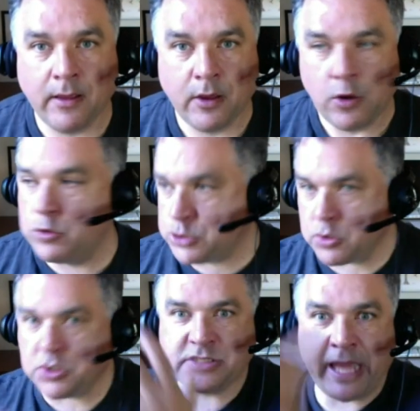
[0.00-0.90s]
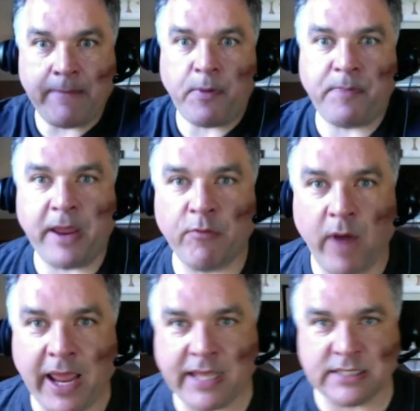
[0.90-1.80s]
who took the Tampa Bay
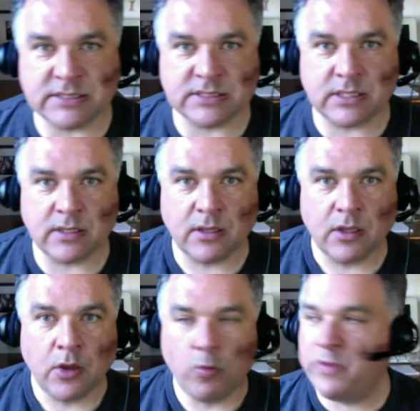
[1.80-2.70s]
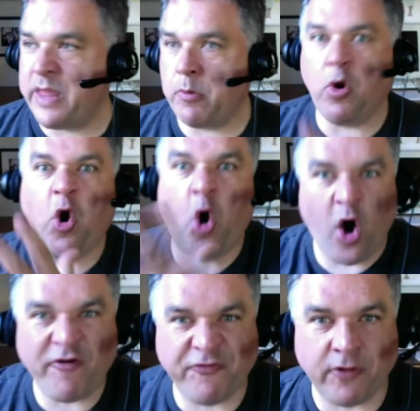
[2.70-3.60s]
Rays when they were
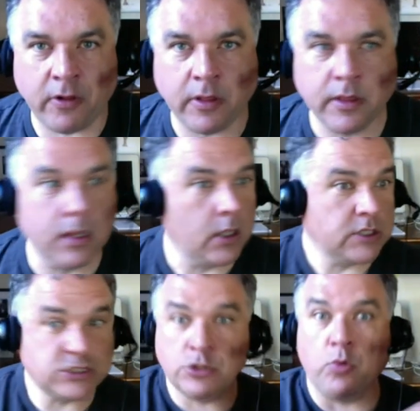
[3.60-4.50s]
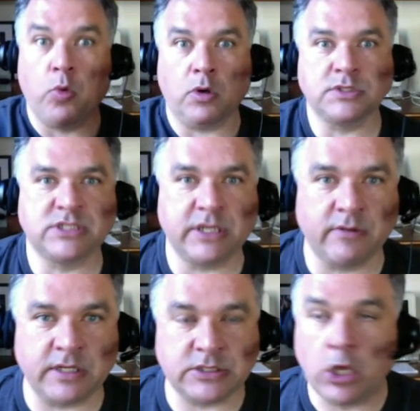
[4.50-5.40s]
awful to the World
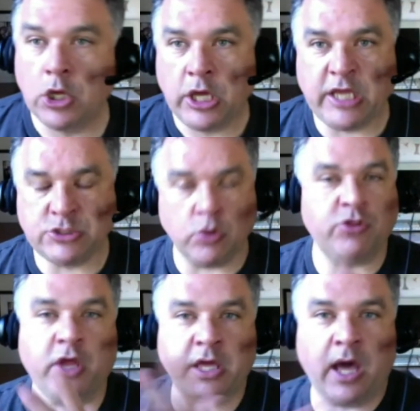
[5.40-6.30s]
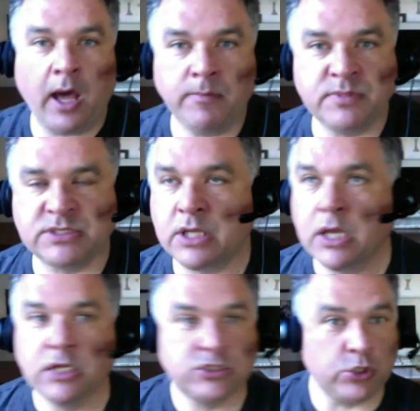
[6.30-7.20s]
Series. He took the Cubs
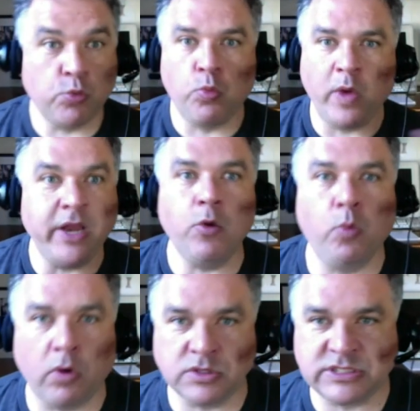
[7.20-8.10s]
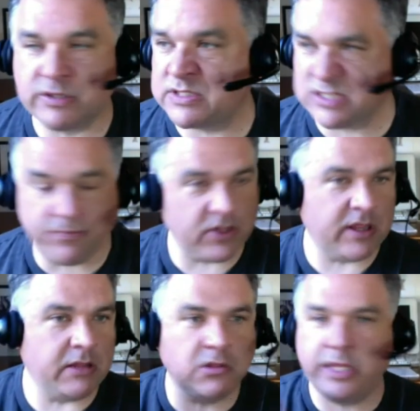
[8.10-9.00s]
to win a World Series, something
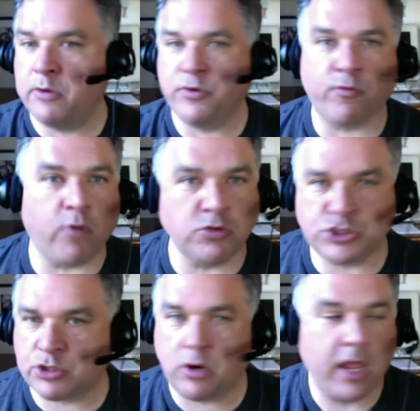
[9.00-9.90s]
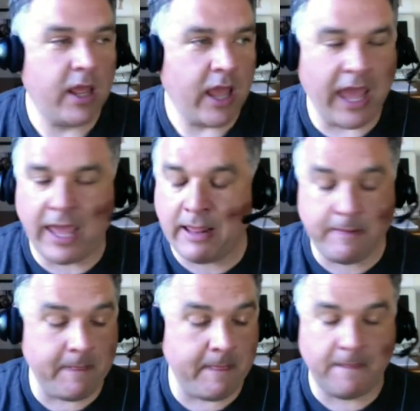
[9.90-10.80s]
that Leo DeRocher
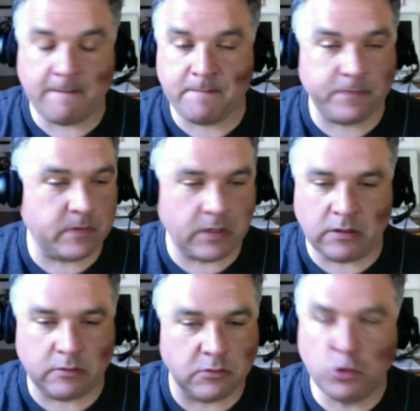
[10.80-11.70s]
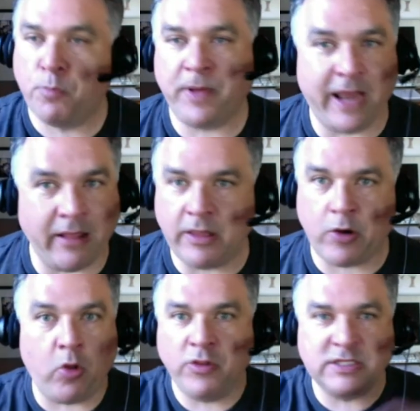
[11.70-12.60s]
and Lou Piniella and
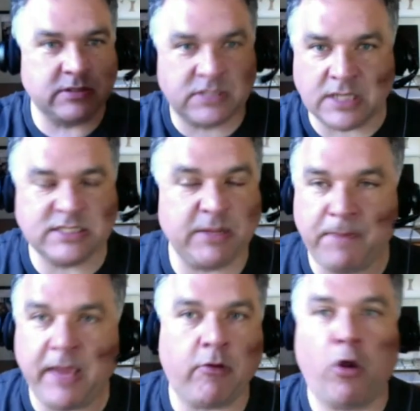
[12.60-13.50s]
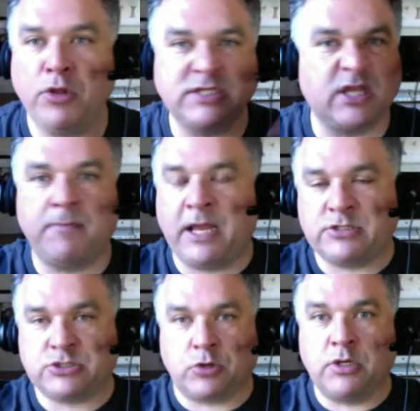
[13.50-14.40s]
all these, Dusty Baker, all these other
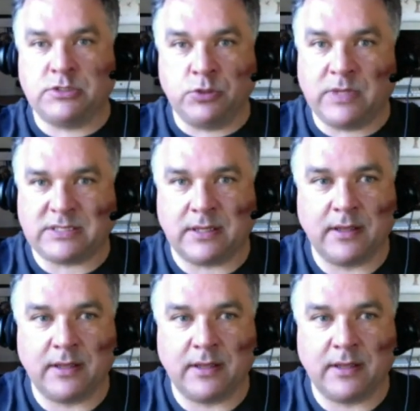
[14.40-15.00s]
managers couldn't do it.